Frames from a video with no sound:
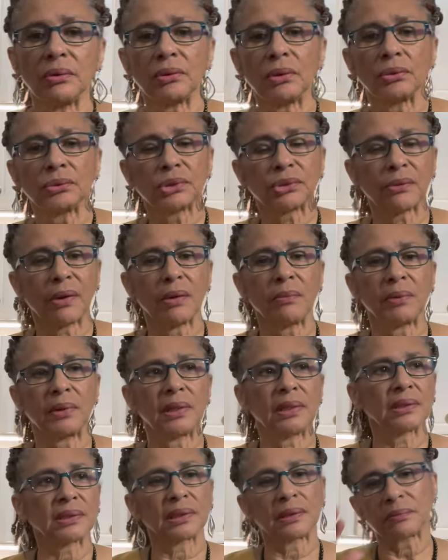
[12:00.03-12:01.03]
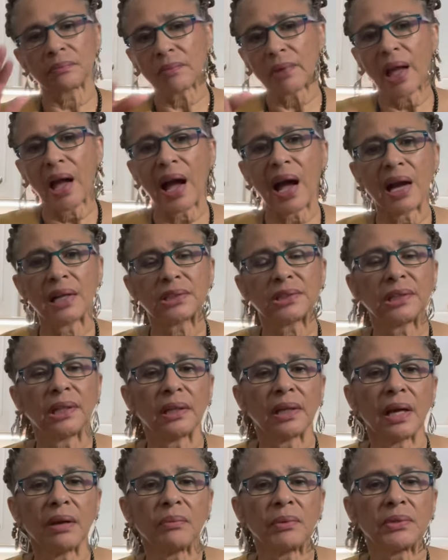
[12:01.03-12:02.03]
go straight with this, and I'll share
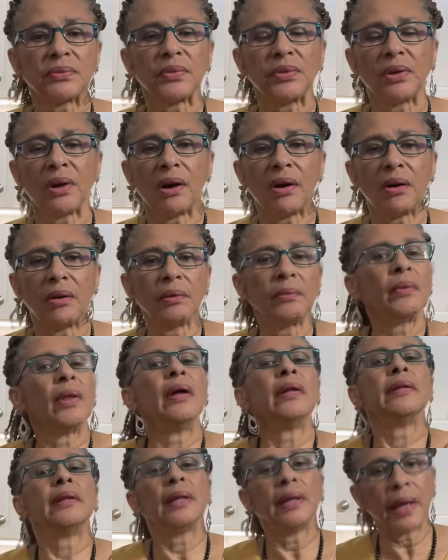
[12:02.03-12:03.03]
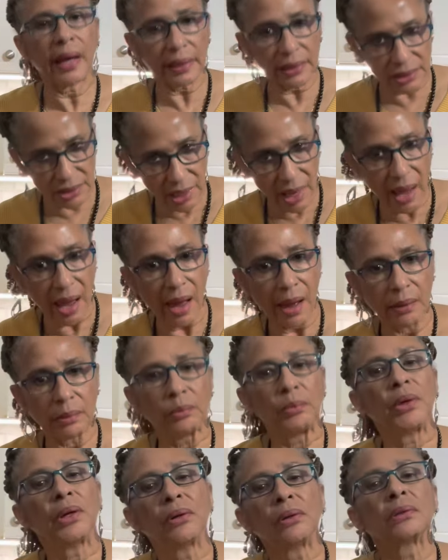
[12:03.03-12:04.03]
that with you all the next time
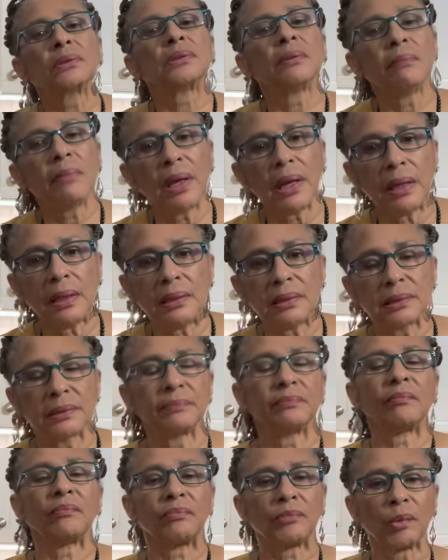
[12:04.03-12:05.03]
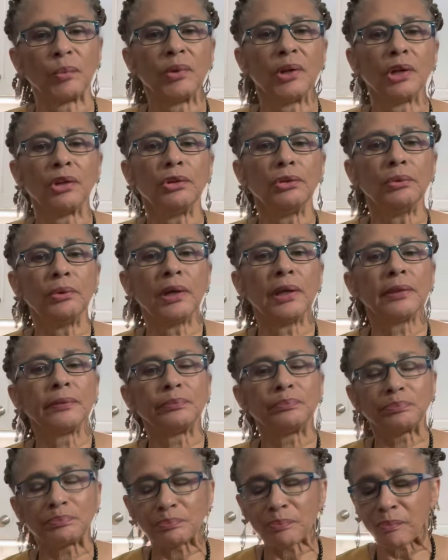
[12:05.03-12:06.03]
we cook some beans. We'll do it
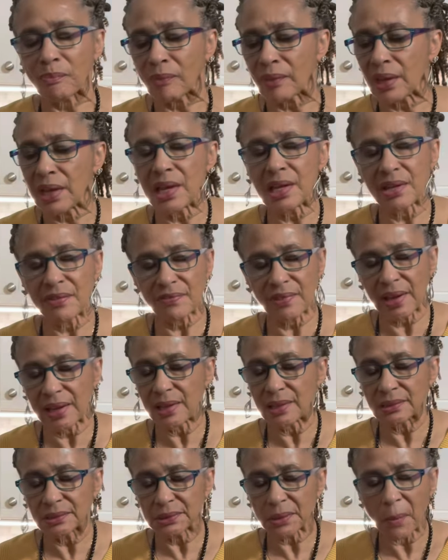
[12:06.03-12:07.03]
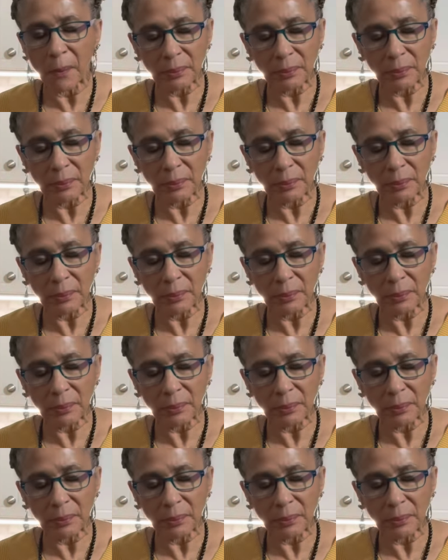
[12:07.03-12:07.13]
in advance.